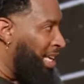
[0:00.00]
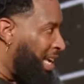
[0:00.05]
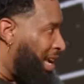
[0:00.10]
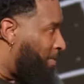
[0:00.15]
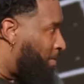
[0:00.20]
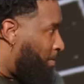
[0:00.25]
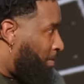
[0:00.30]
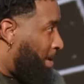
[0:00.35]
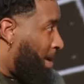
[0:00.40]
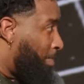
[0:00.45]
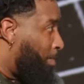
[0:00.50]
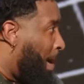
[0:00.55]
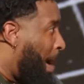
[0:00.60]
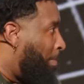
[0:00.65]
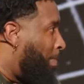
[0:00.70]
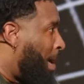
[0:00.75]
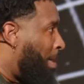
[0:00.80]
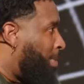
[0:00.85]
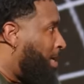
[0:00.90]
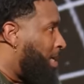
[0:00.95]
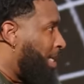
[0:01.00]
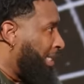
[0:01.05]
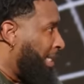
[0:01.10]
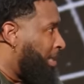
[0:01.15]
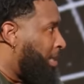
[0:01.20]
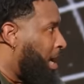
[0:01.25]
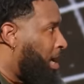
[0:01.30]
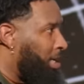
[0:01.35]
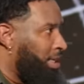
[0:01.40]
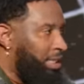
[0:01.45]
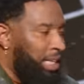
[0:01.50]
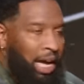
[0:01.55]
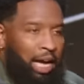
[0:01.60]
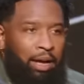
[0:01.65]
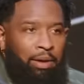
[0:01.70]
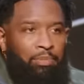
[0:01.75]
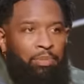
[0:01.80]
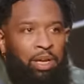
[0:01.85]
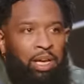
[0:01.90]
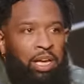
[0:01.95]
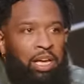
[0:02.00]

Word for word: if my mama does this all the time,